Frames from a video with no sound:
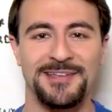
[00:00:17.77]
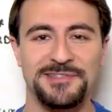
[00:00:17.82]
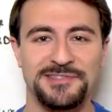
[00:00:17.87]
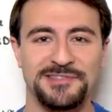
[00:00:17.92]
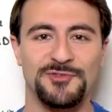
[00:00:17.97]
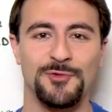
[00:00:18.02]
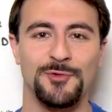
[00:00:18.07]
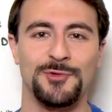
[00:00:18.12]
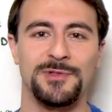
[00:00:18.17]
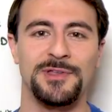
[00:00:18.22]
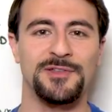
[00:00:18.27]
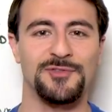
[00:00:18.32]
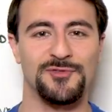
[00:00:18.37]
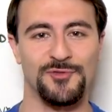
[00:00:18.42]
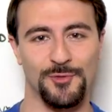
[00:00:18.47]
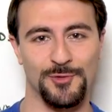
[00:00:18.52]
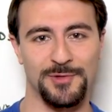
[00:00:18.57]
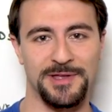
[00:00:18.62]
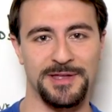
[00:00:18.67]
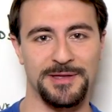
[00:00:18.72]
is truly,
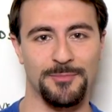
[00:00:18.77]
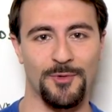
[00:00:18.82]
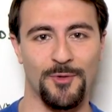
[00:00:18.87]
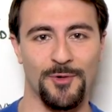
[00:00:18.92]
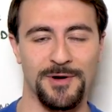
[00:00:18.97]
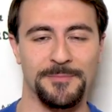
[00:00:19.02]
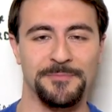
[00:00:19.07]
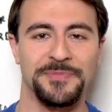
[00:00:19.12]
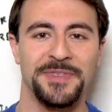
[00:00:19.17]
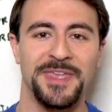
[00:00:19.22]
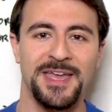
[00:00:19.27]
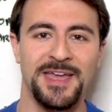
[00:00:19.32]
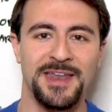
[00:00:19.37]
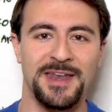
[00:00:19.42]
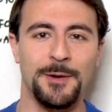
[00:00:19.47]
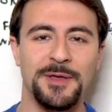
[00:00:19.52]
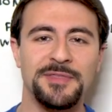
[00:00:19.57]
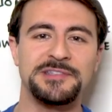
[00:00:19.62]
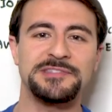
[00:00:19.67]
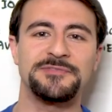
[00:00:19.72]
truly important.
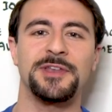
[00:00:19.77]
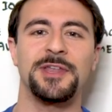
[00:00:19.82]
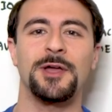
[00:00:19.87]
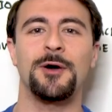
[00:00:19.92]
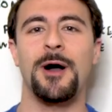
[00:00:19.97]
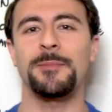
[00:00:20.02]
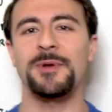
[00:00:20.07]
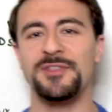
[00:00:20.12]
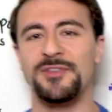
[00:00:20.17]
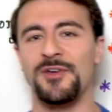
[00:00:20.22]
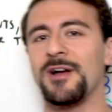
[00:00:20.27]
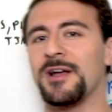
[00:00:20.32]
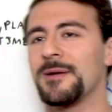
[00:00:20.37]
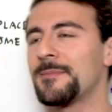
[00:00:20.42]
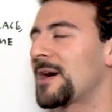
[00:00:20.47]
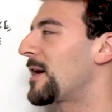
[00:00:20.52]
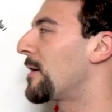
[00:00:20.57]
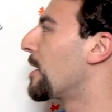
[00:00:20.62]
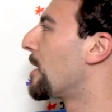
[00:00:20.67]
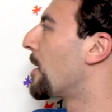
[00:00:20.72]
Now, in this video, I'm going to talk
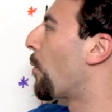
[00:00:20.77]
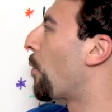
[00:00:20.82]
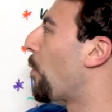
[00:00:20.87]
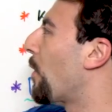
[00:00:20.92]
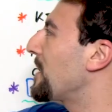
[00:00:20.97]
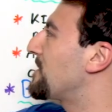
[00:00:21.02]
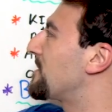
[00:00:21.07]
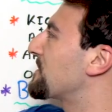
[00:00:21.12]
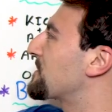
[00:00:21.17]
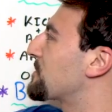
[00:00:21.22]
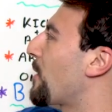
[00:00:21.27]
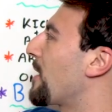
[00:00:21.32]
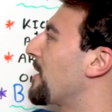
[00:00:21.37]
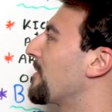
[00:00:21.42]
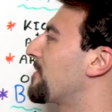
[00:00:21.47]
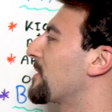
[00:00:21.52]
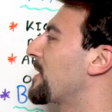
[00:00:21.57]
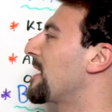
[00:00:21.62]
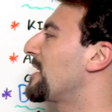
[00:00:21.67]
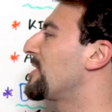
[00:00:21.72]
about what
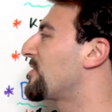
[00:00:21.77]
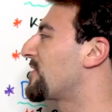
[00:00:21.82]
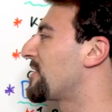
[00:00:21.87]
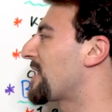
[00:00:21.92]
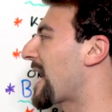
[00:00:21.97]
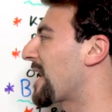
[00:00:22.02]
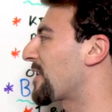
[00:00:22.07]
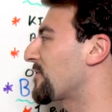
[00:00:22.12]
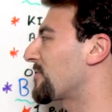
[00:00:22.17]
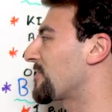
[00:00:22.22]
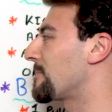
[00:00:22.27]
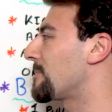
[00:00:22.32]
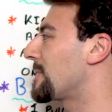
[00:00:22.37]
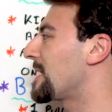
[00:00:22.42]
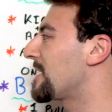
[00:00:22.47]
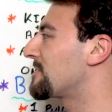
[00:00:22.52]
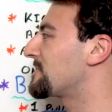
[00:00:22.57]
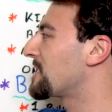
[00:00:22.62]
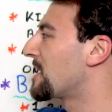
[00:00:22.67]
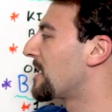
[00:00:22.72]
disqualification actually
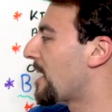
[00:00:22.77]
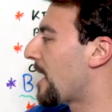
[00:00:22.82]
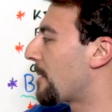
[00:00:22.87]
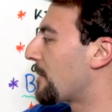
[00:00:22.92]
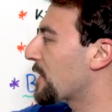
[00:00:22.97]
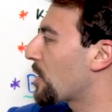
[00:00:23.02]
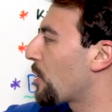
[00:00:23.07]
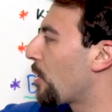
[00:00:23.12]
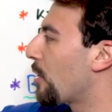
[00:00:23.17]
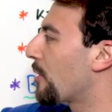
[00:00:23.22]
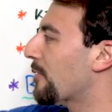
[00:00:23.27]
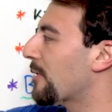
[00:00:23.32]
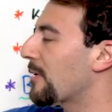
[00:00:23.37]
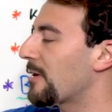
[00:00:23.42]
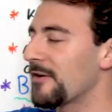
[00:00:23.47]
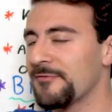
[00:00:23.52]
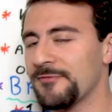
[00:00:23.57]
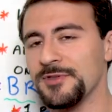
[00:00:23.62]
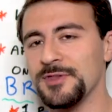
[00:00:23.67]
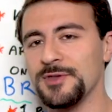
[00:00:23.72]
means. I'm going to go over
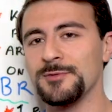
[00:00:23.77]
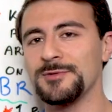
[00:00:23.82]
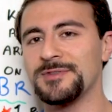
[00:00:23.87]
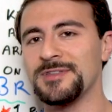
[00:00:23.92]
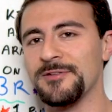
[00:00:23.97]
a few